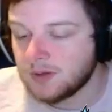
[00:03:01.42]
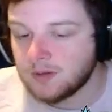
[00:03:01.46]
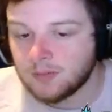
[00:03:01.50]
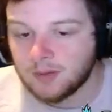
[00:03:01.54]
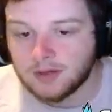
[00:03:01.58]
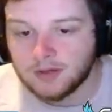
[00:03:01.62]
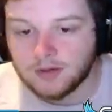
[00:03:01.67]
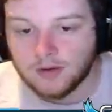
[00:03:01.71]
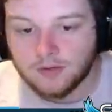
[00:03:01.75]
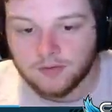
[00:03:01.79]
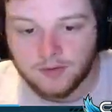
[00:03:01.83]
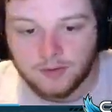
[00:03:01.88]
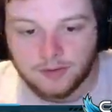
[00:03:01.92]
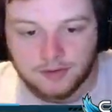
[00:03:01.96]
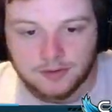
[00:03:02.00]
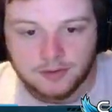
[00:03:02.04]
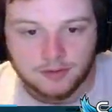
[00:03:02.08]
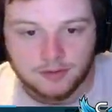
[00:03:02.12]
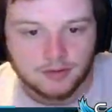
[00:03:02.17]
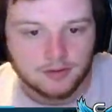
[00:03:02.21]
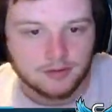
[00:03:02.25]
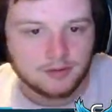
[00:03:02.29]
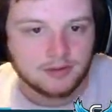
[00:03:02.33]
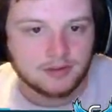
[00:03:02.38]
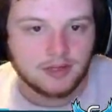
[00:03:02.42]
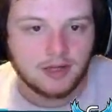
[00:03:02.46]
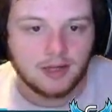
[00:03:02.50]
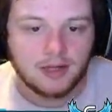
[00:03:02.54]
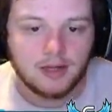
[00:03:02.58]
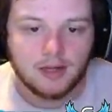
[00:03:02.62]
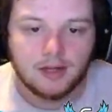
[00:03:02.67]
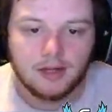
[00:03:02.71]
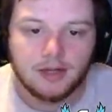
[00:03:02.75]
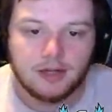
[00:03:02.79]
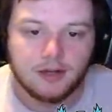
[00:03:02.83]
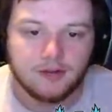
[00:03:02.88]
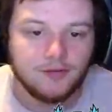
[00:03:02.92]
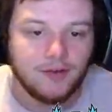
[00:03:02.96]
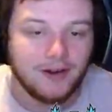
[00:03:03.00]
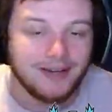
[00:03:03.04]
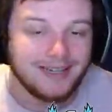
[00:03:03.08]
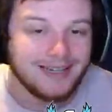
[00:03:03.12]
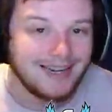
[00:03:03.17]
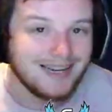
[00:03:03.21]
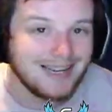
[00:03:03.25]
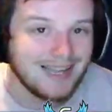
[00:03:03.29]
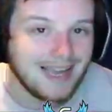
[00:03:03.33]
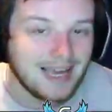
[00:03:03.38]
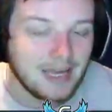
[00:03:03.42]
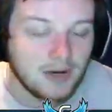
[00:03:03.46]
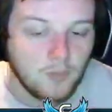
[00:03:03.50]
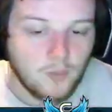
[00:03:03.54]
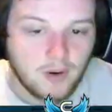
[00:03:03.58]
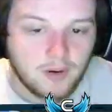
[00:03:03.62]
you play no-field duos, you're fighting a lot of